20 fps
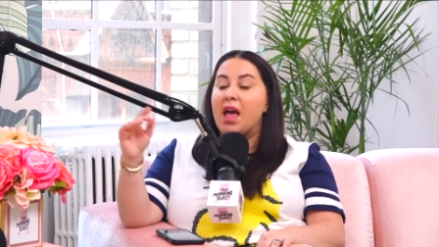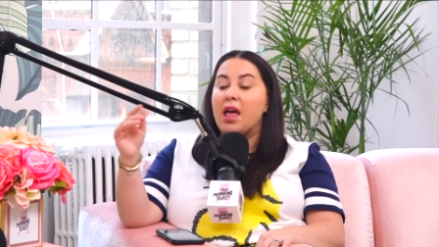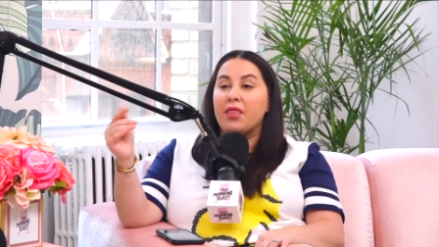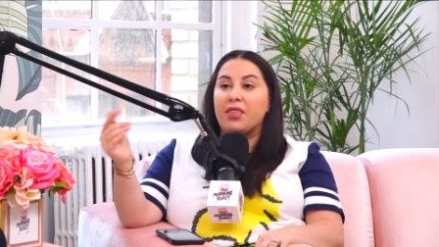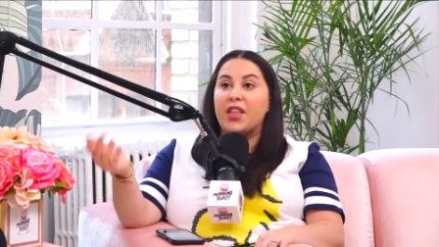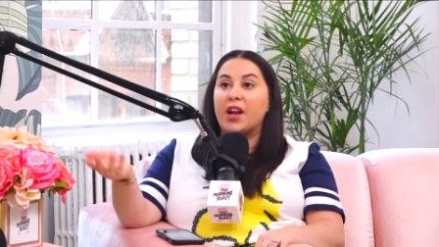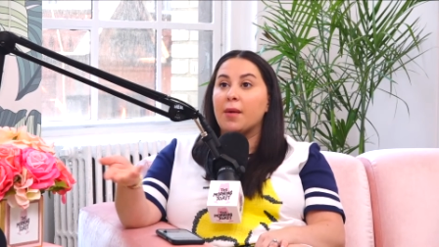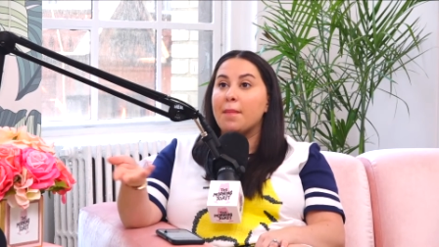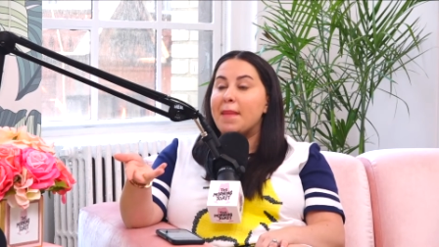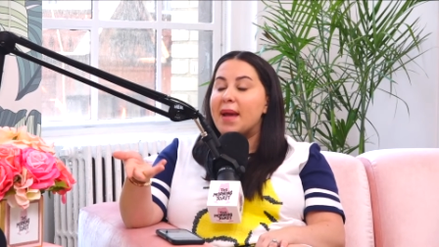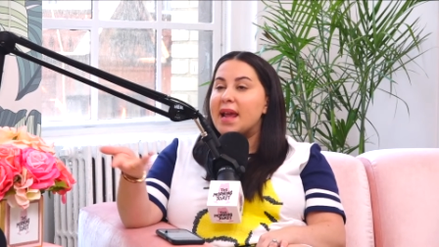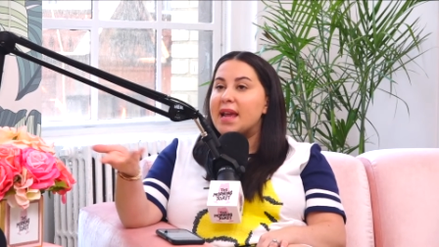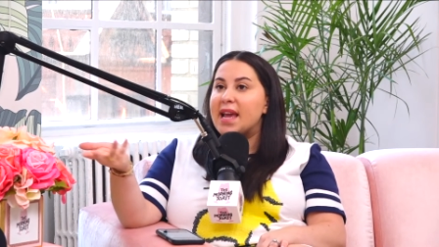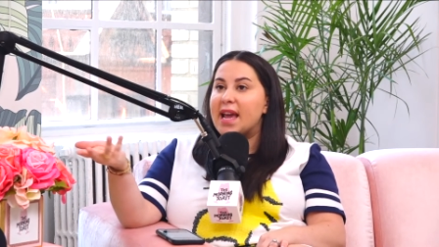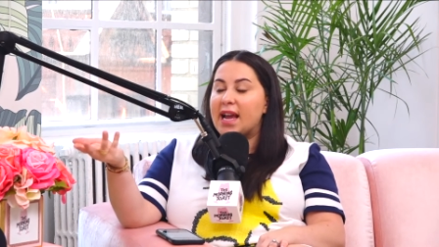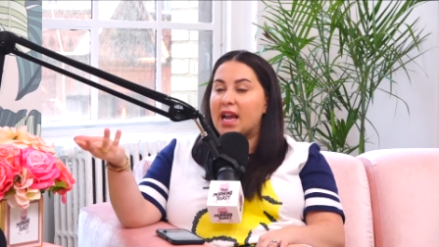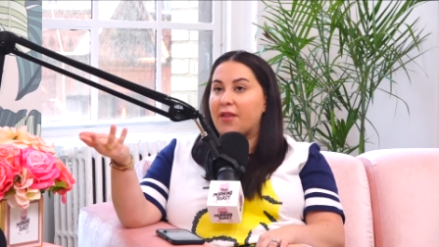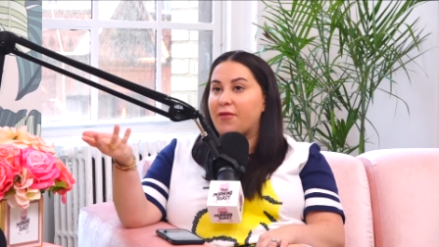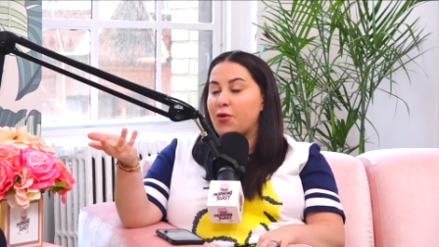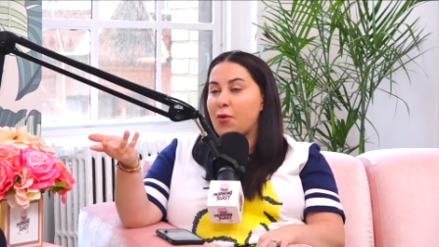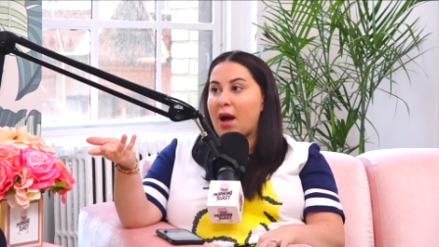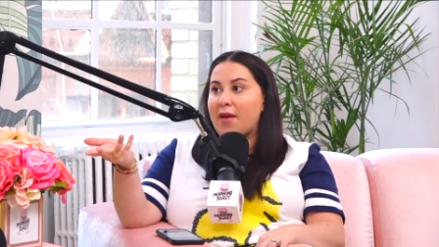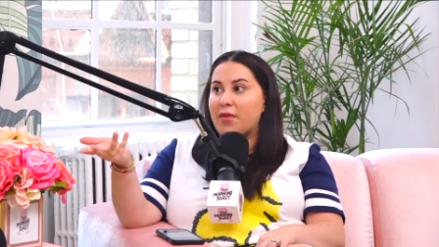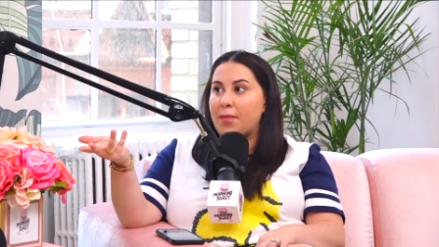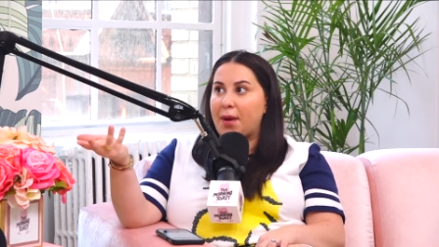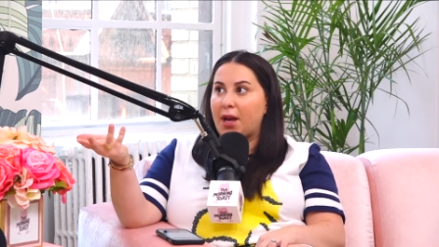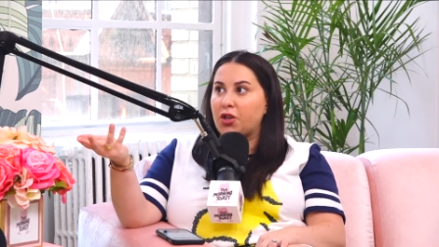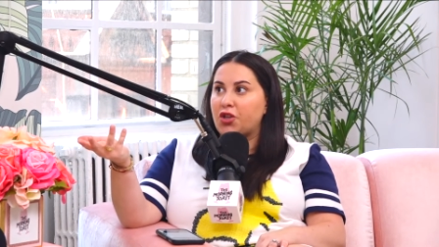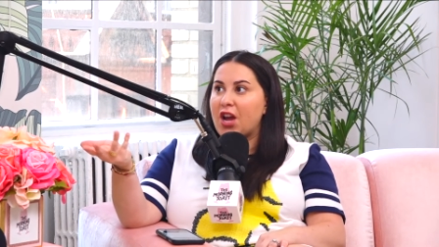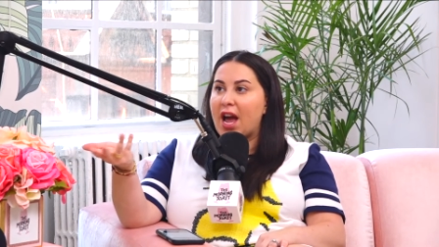they're making, if you have a
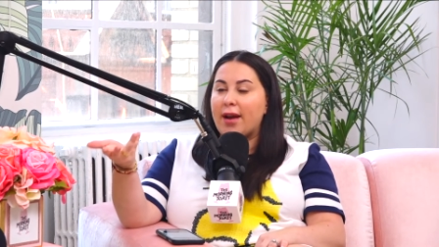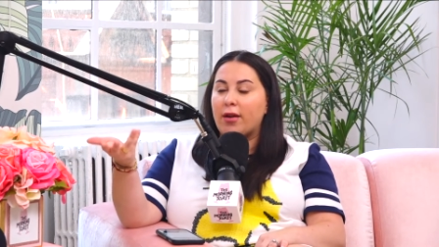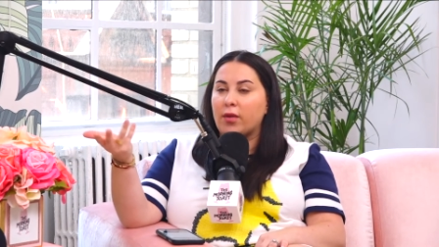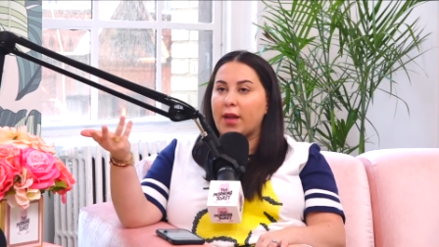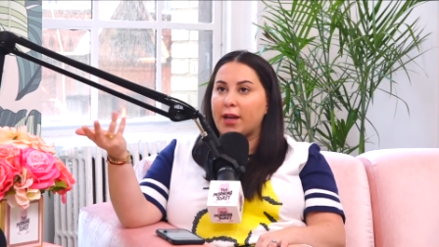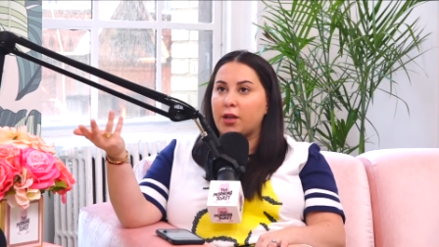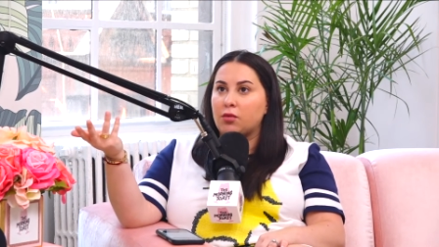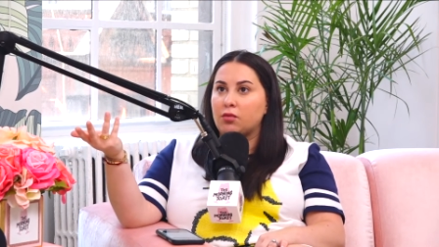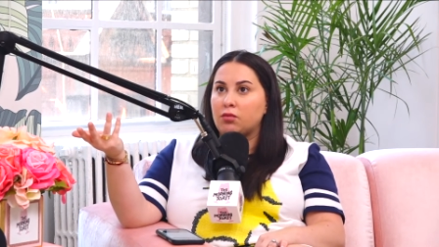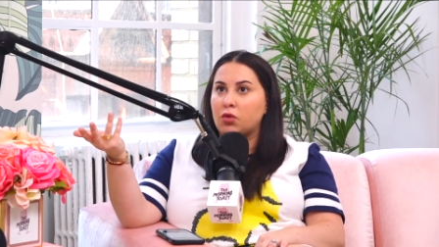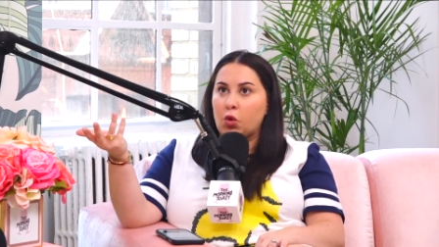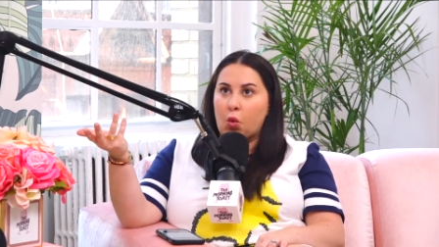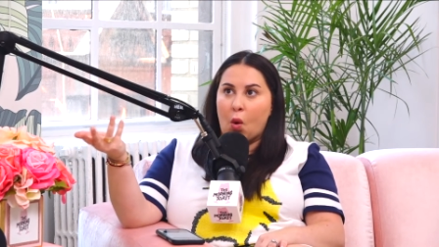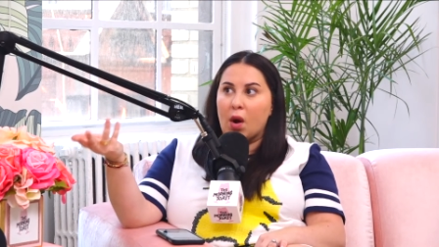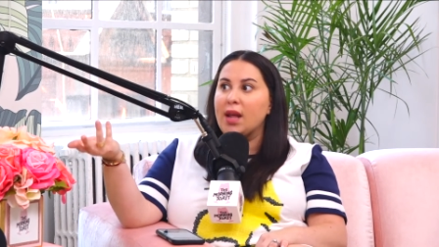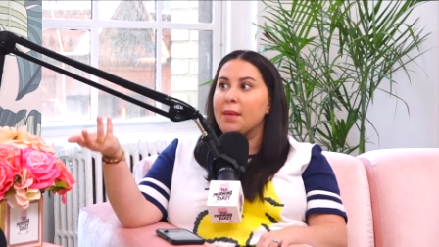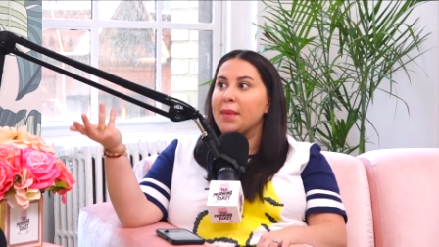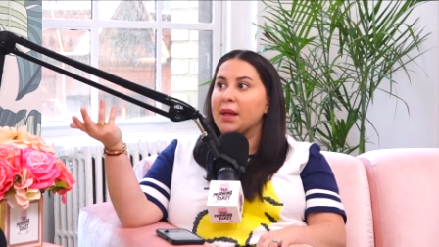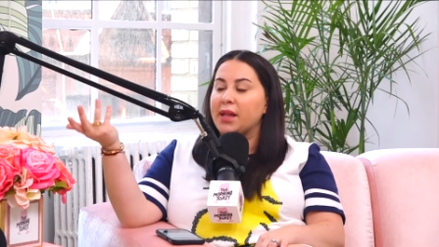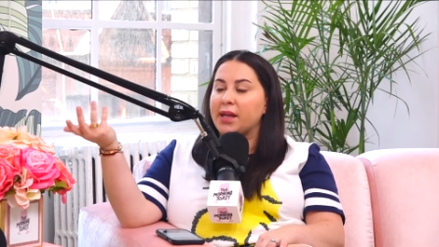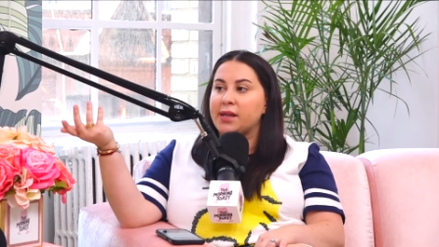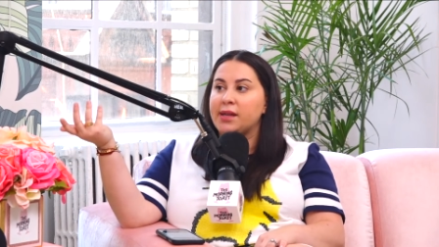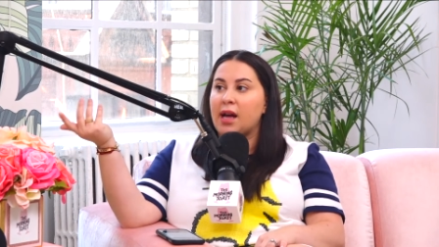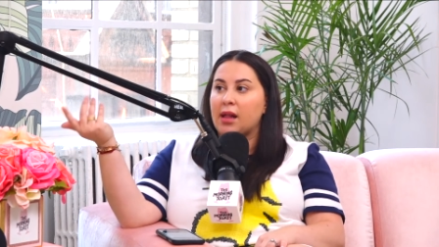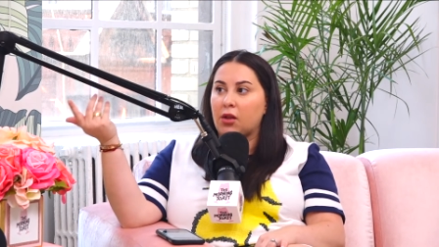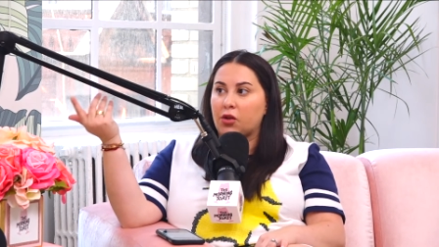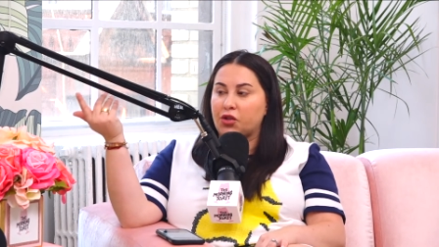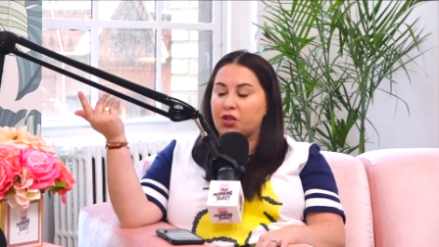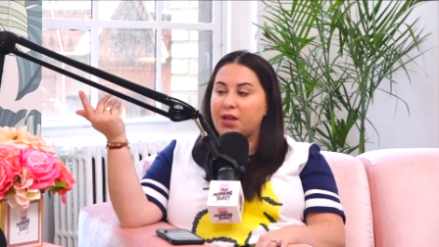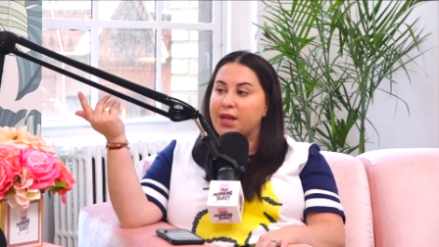big channel, like $20 million
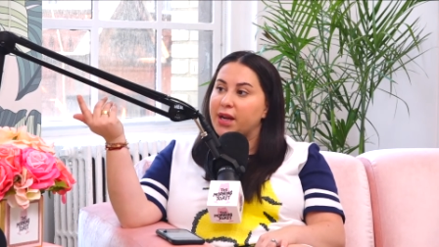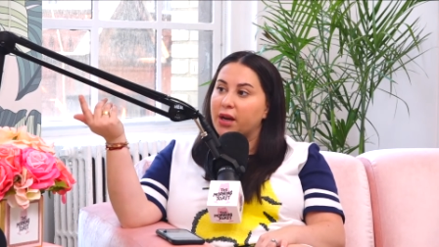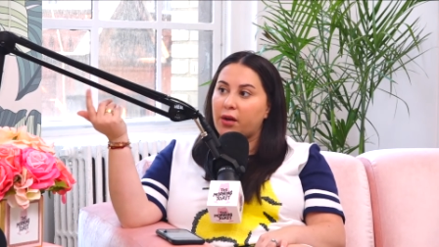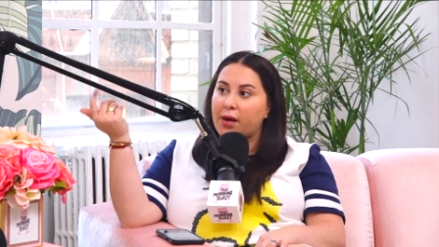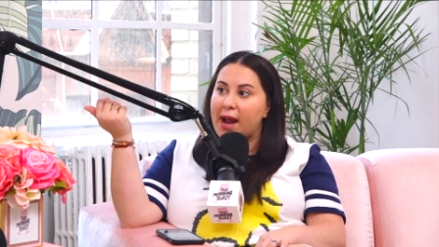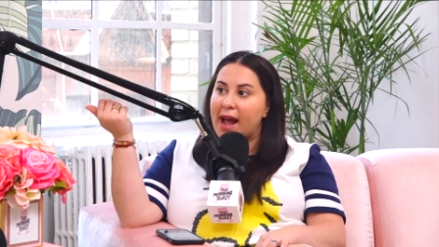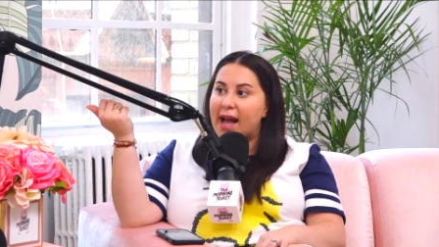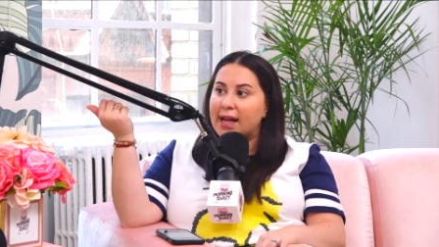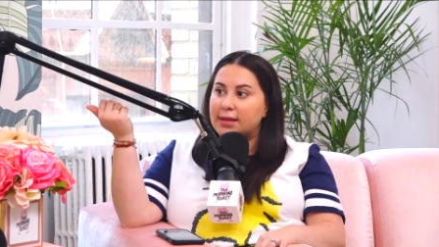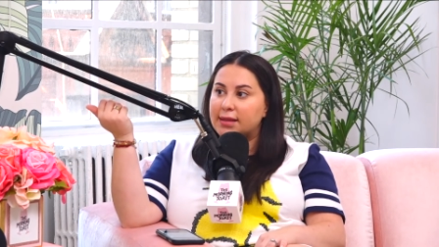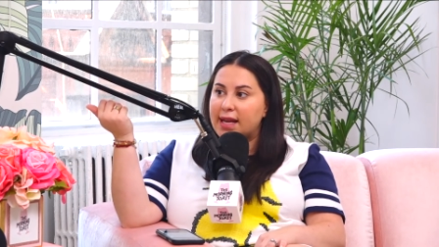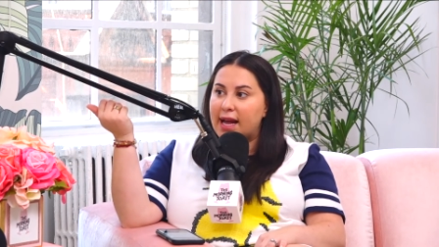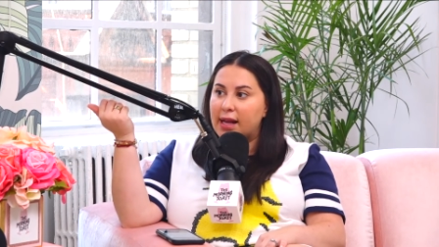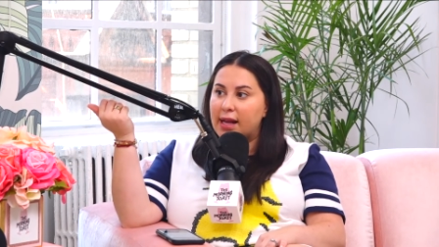a year in AdSense.